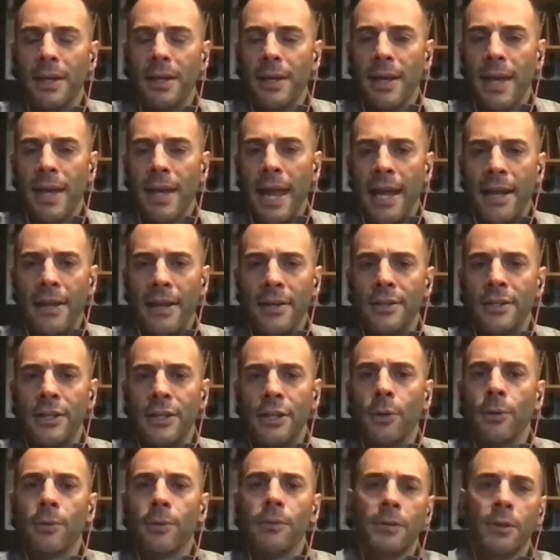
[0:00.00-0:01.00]
and, you
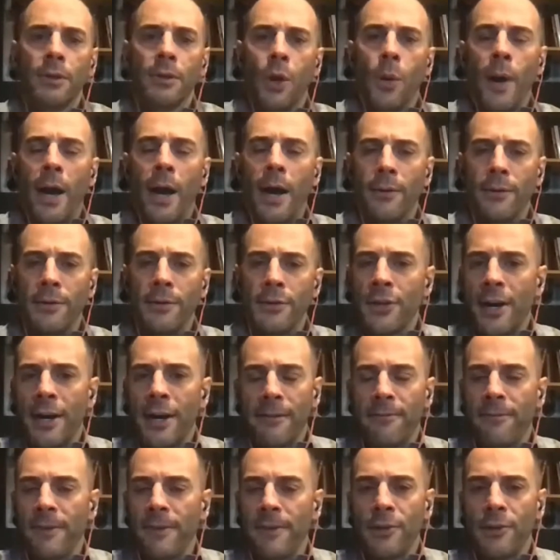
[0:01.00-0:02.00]
know, go out and try
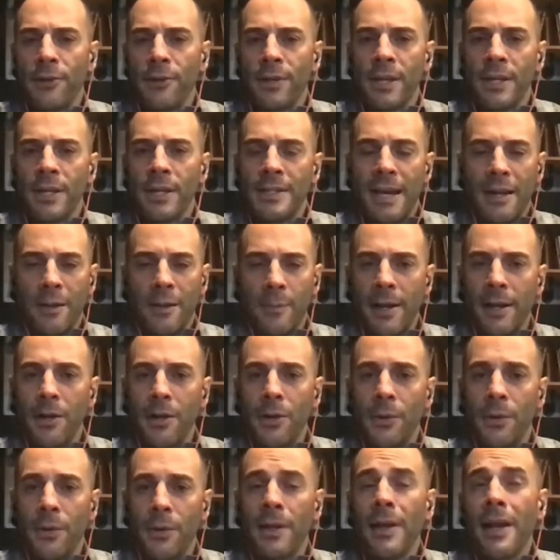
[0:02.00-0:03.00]
to figure things out on my
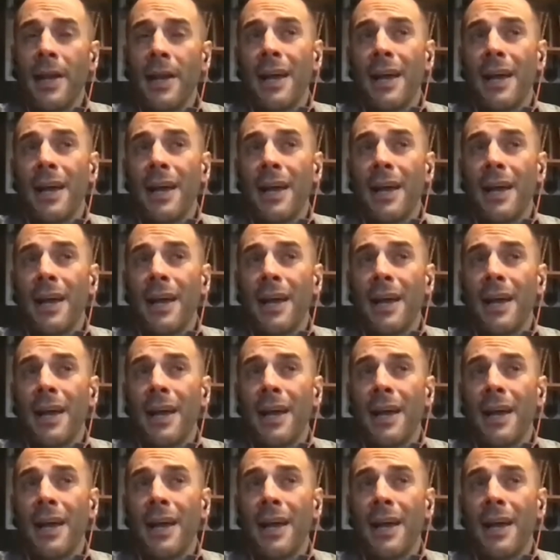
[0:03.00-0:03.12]
own.